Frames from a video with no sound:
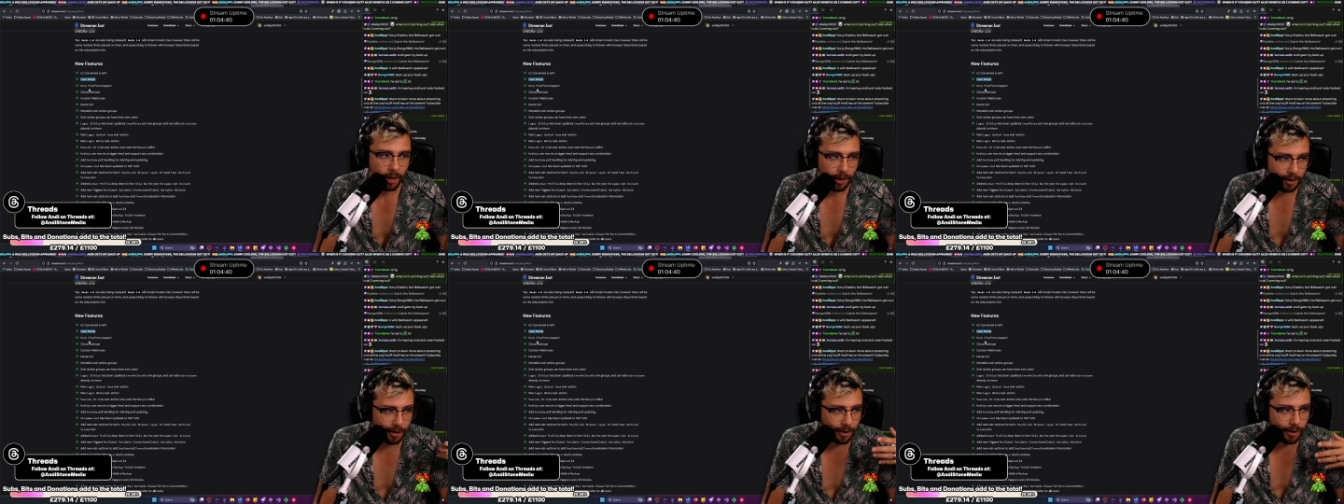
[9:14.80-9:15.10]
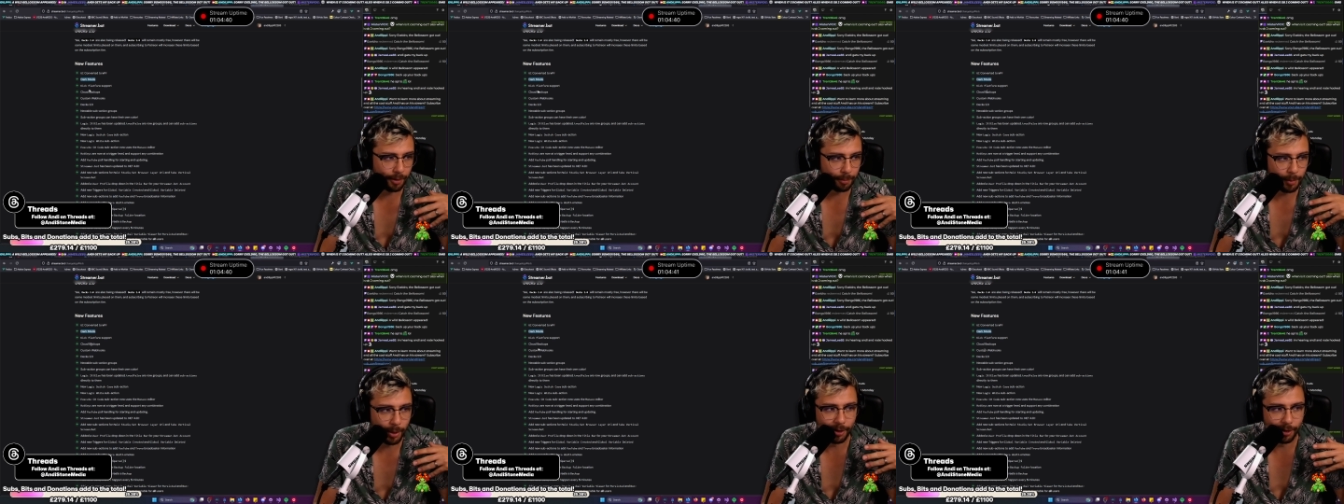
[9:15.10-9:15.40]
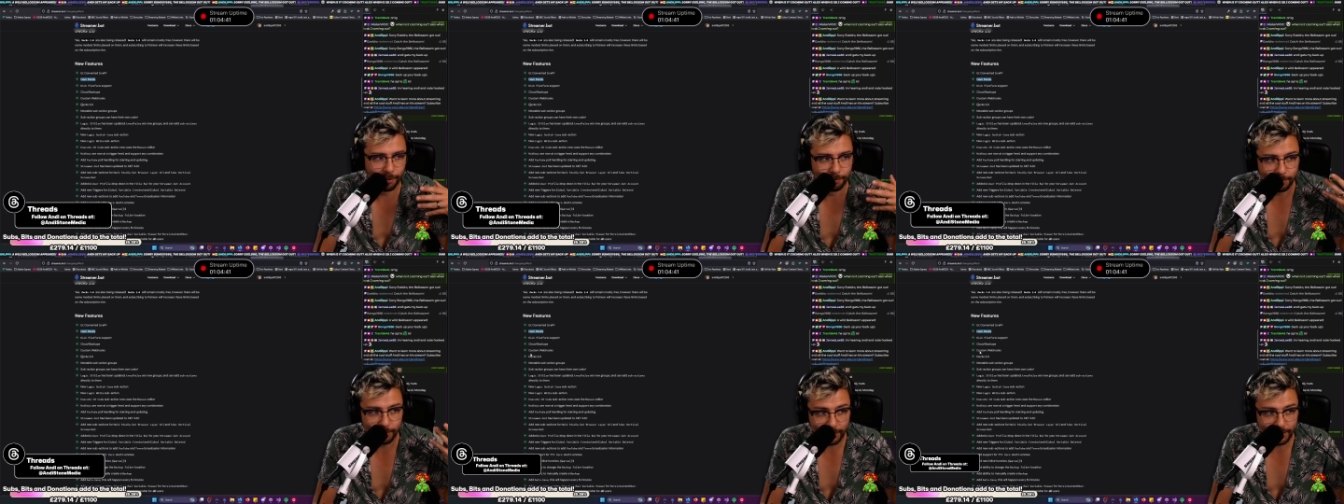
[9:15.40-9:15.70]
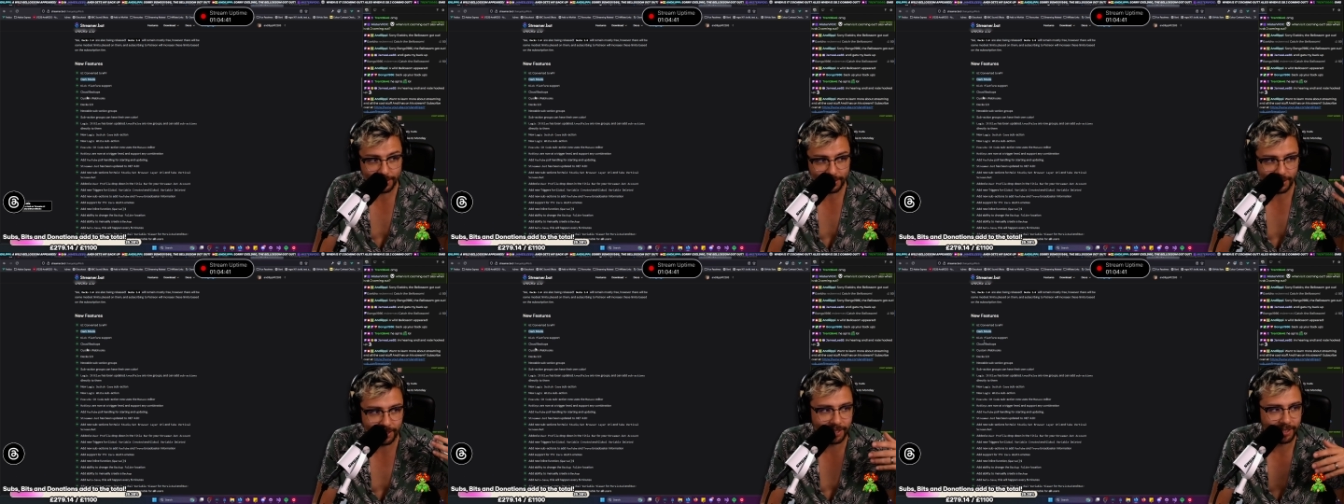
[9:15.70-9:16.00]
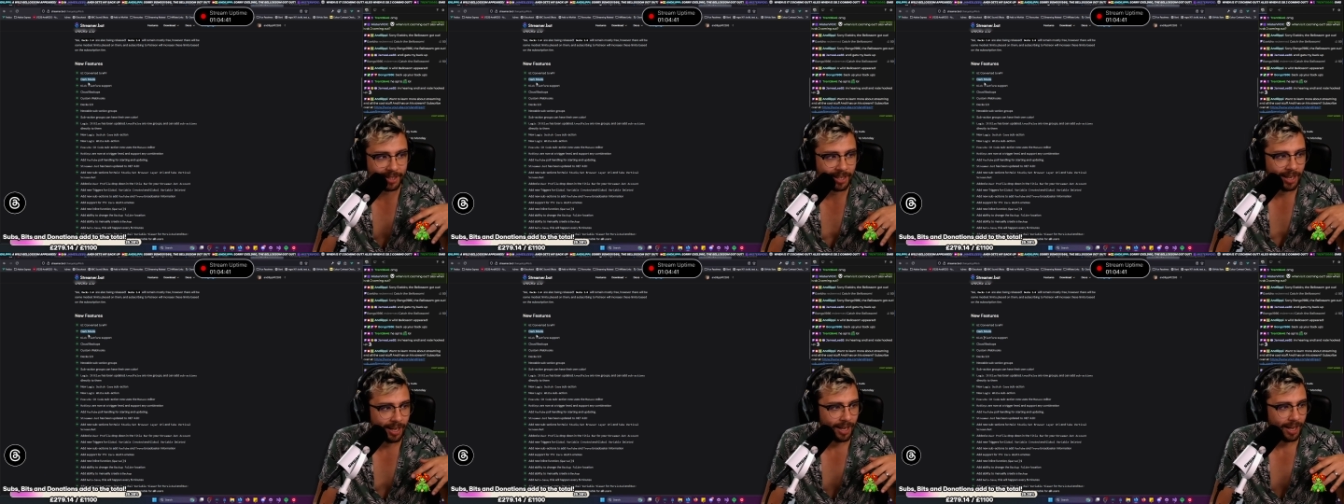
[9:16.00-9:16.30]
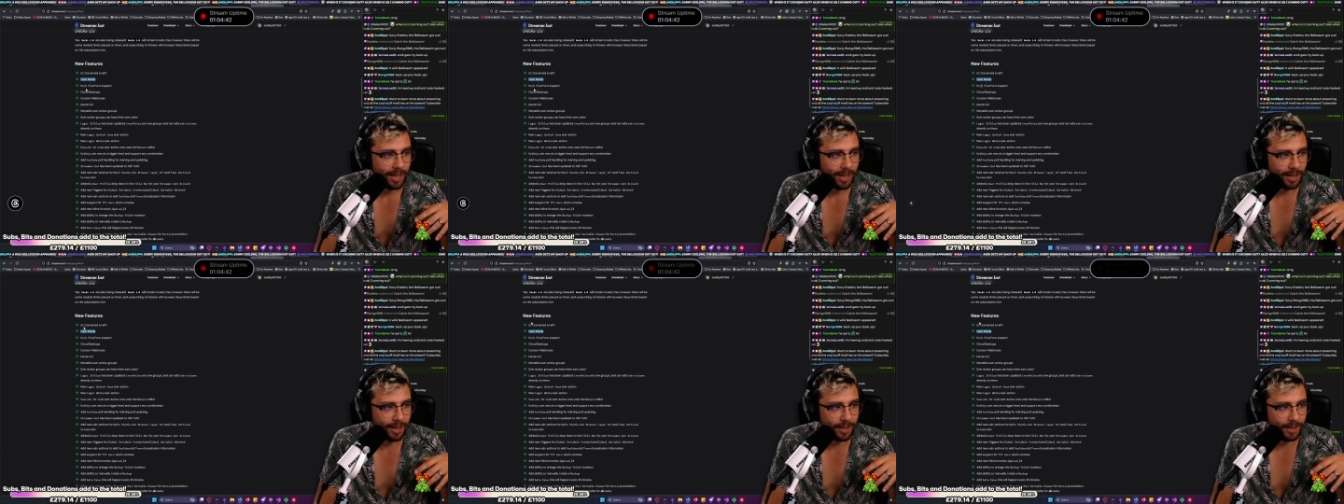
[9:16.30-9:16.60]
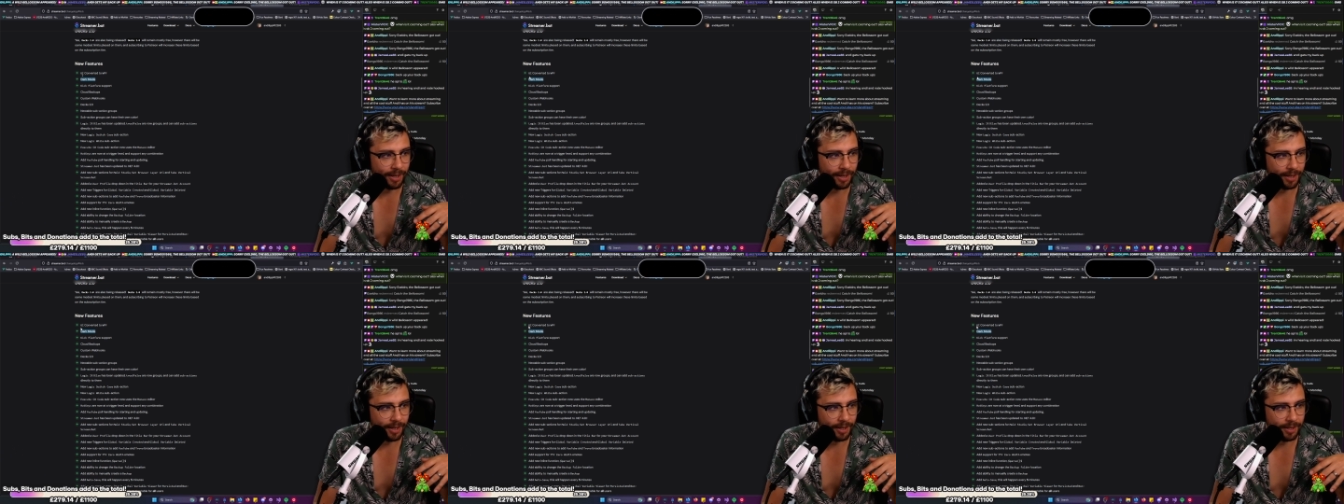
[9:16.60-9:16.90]
obviously.
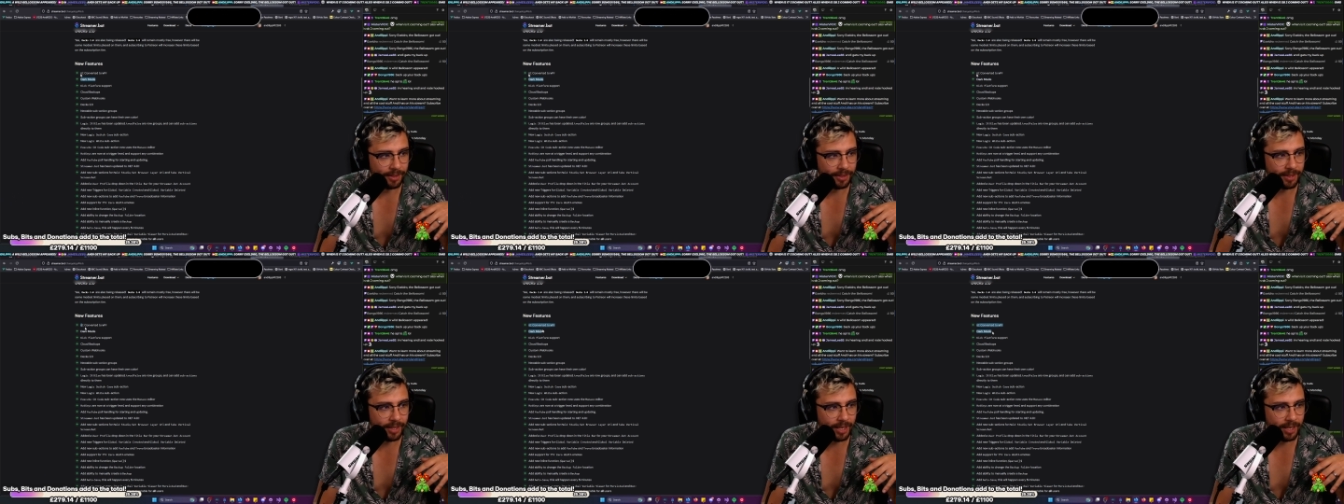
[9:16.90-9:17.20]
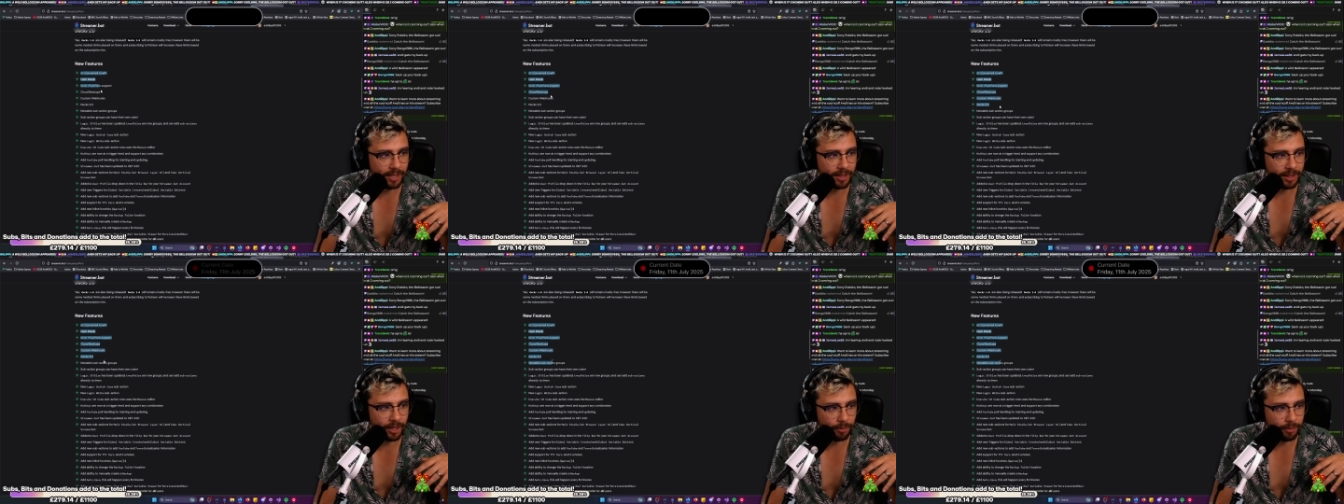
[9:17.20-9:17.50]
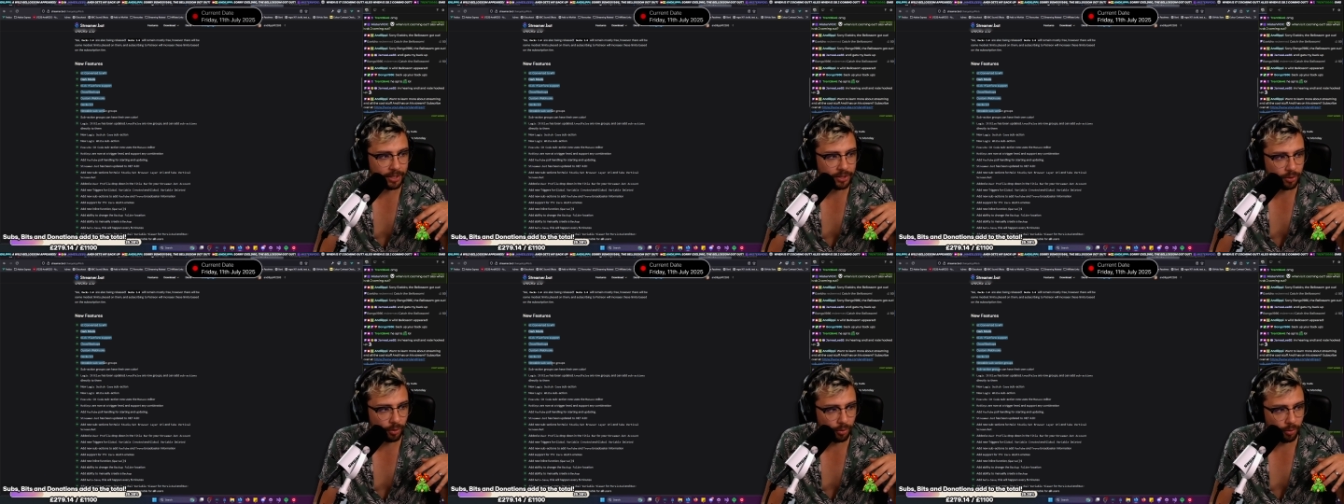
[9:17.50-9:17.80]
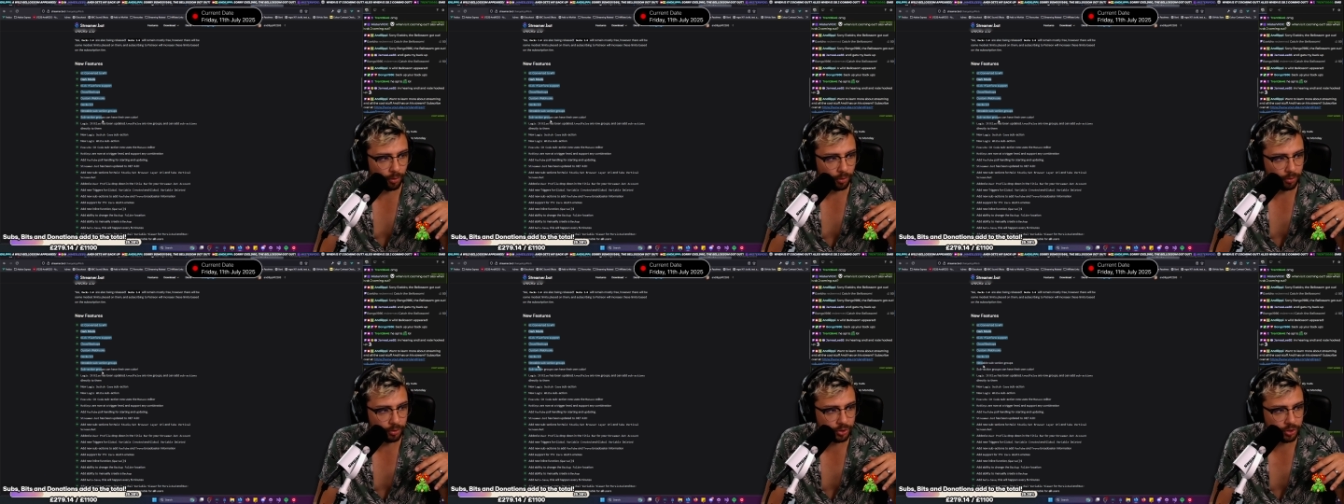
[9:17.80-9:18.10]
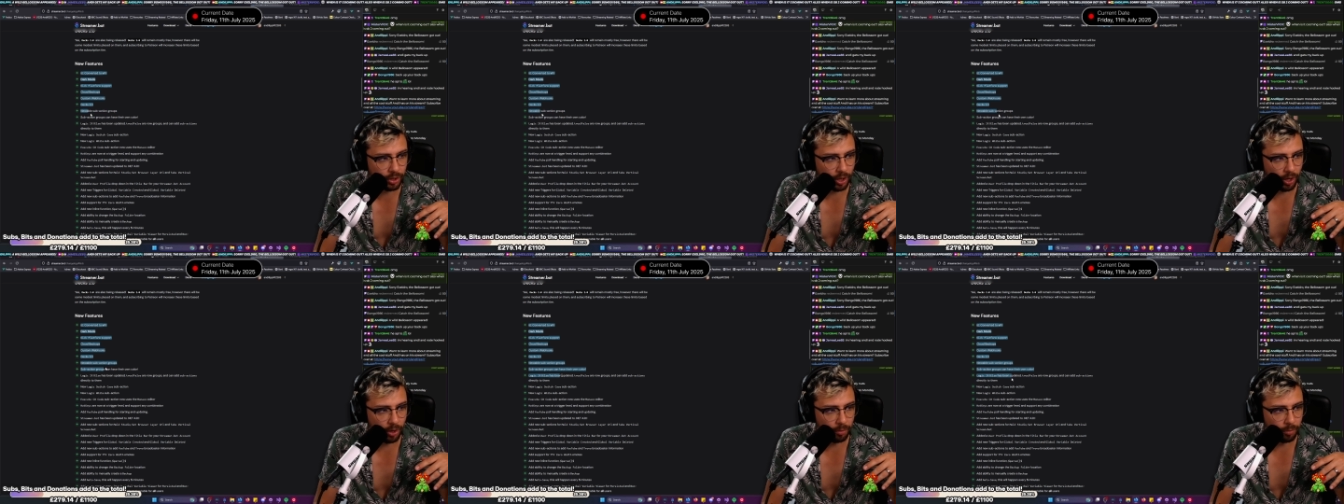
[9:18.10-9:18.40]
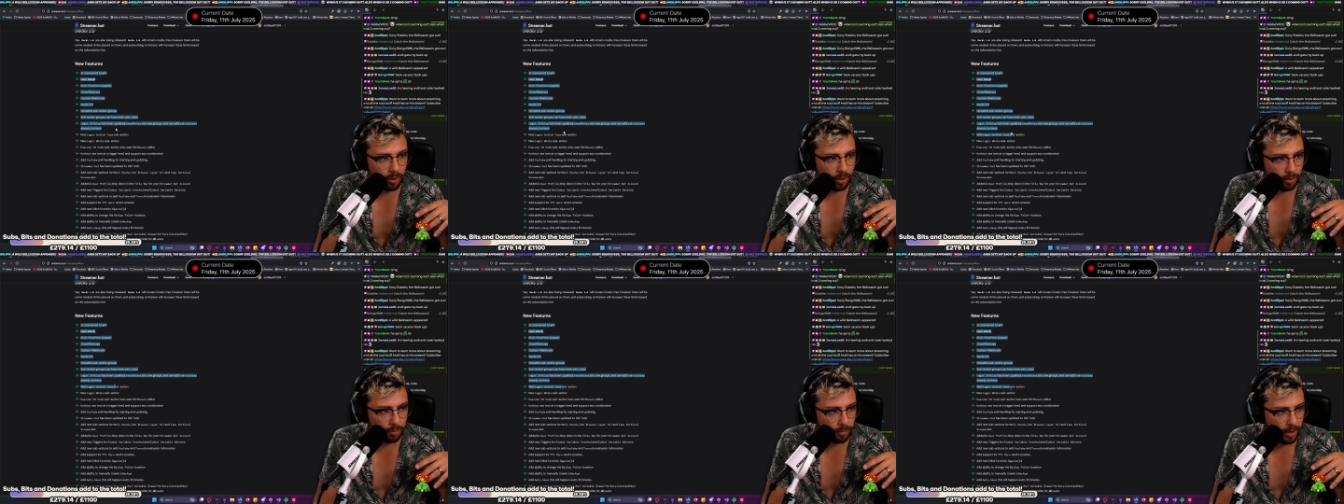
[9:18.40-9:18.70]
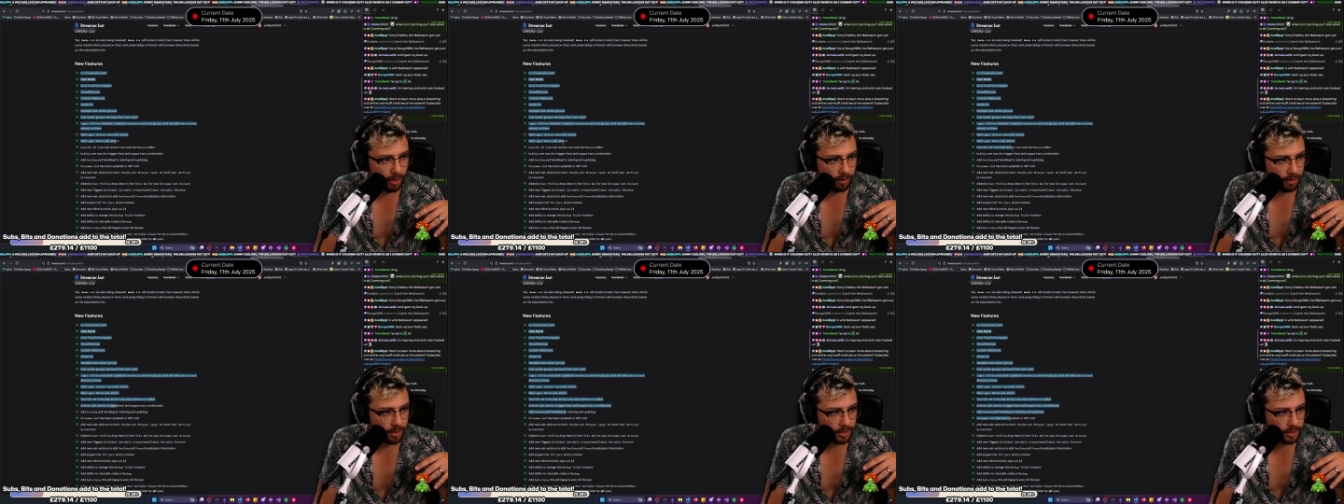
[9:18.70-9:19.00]
There is also,
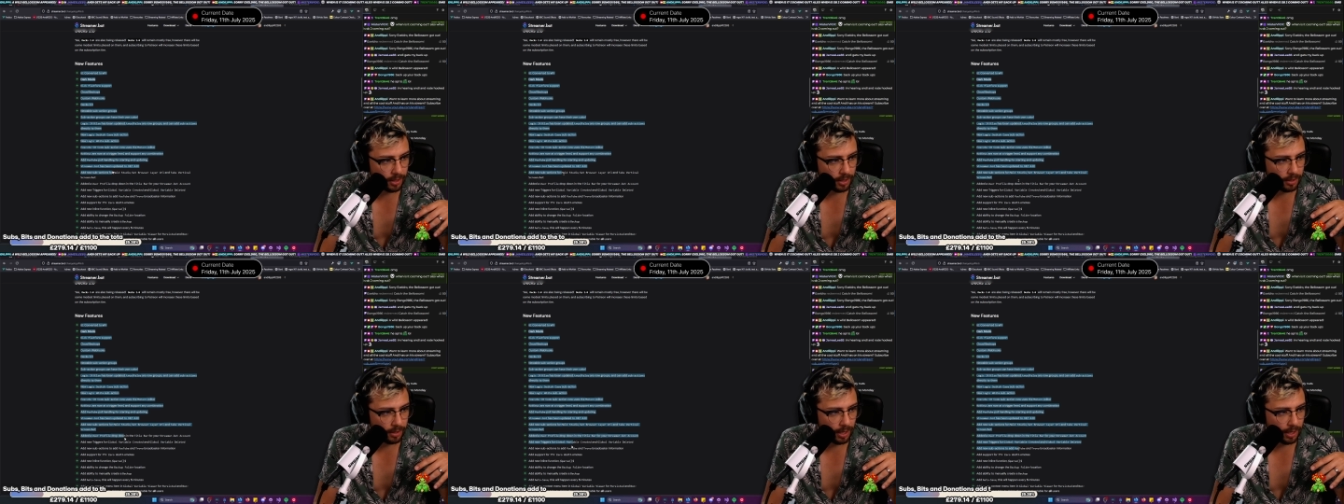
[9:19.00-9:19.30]
where is it?